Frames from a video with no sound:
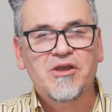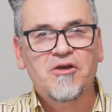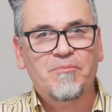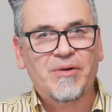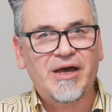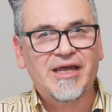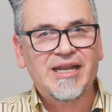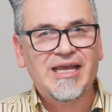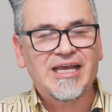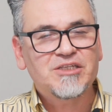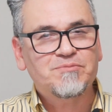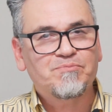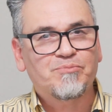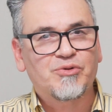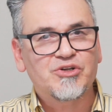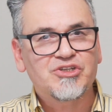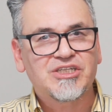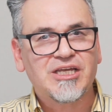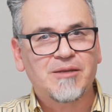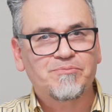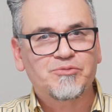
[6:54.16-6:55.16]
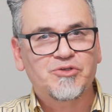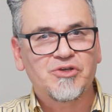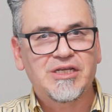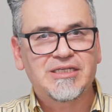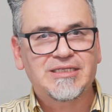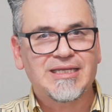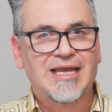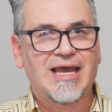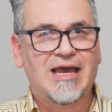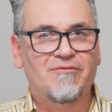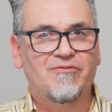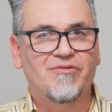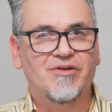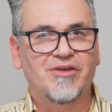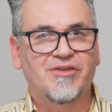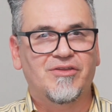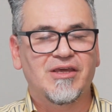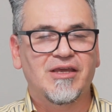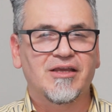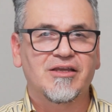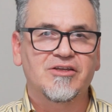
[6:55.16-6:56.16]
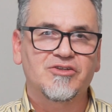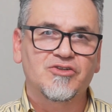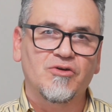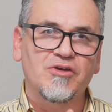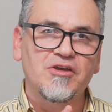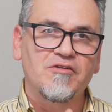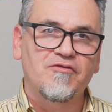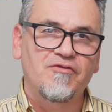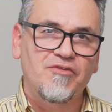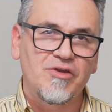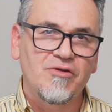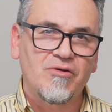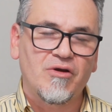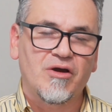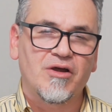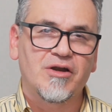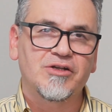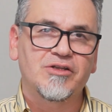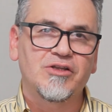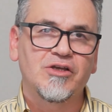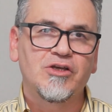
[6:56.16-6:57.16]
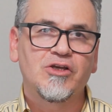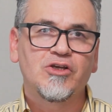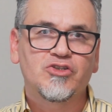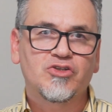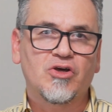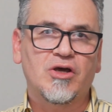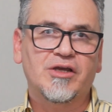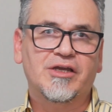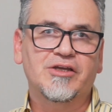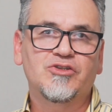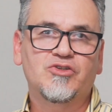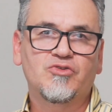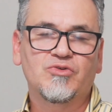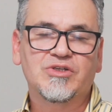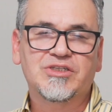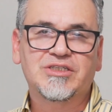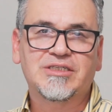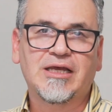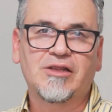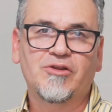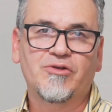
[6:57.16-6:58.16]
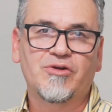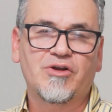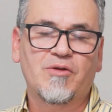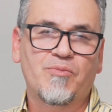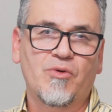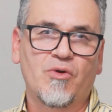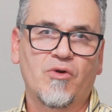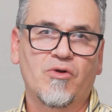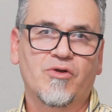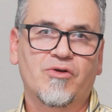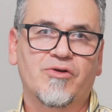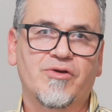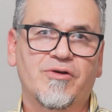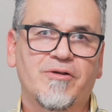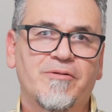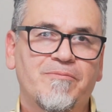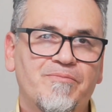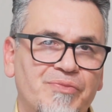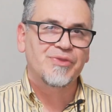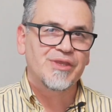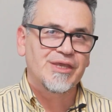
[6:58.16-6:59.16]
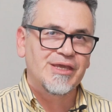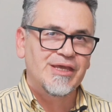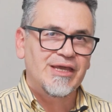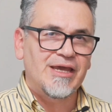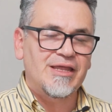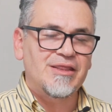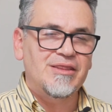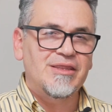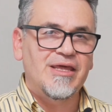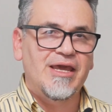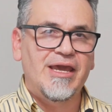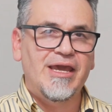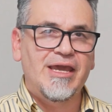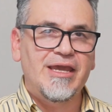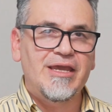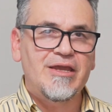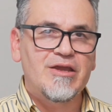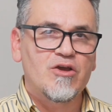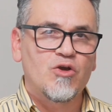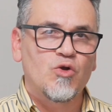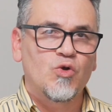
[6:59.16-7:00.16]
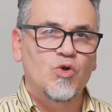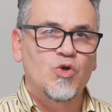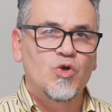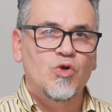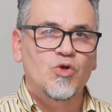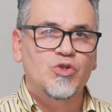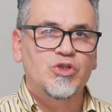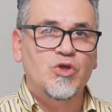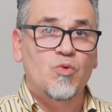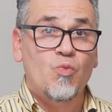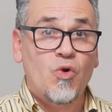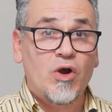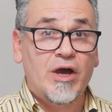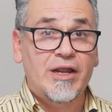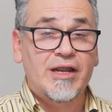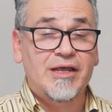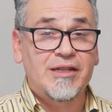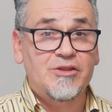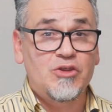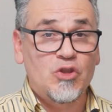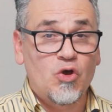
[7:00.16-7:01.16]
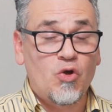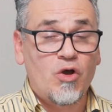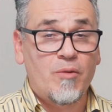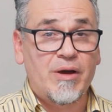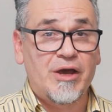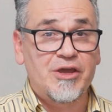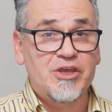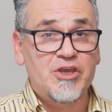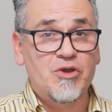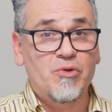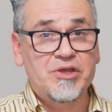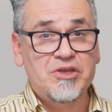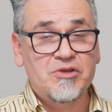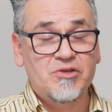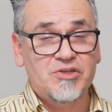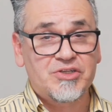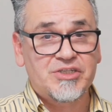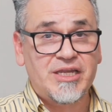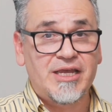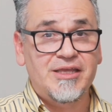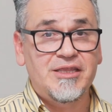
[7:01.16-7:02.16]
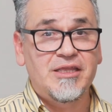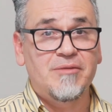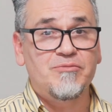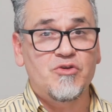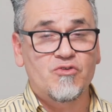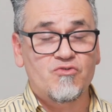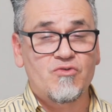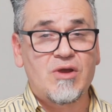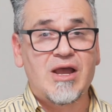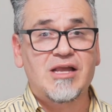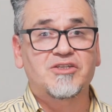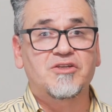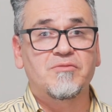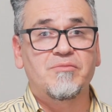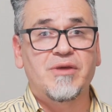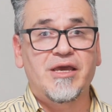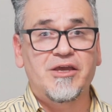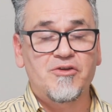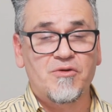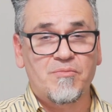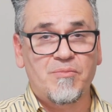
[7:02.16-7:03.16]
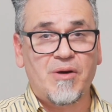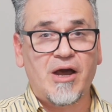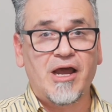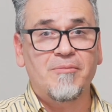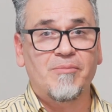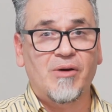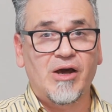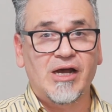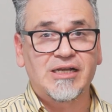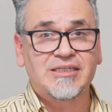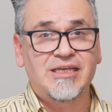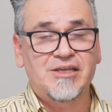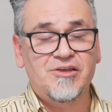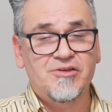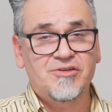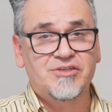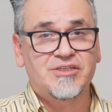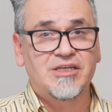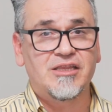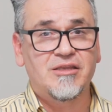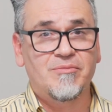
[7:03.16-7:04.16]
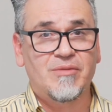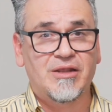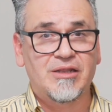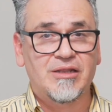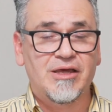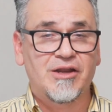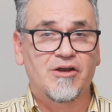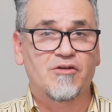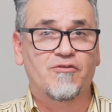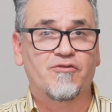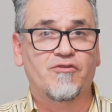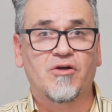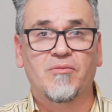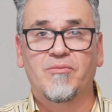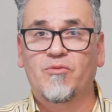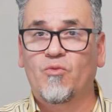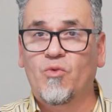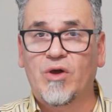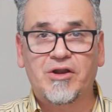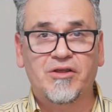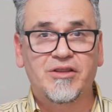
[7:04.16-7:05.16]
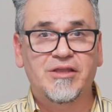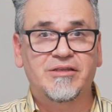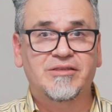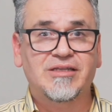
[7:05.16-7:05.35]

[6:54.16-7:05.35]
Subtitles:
but its perception is everything. So if you are talking to a seller or a broker and they want to know about you, and you send them your resume, your buy box, and you send them a letter from one of the